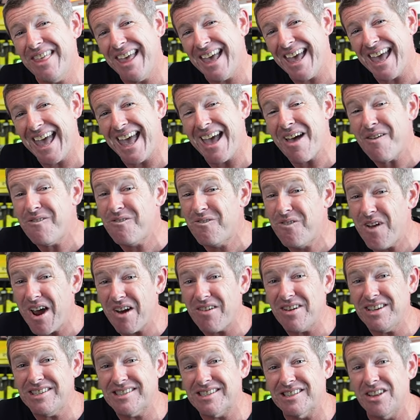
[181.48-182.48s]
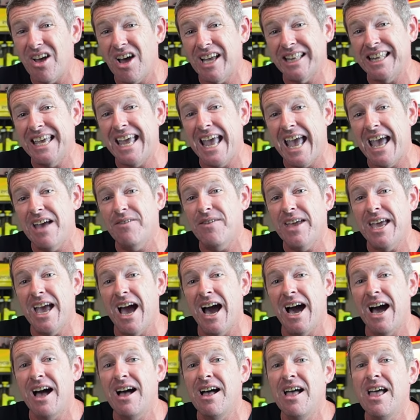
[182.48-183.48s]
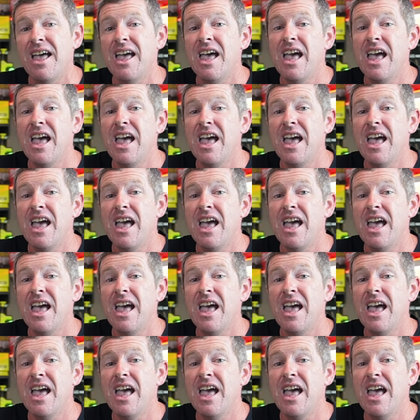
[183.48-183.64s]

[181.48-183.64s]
they're very slightly heavier,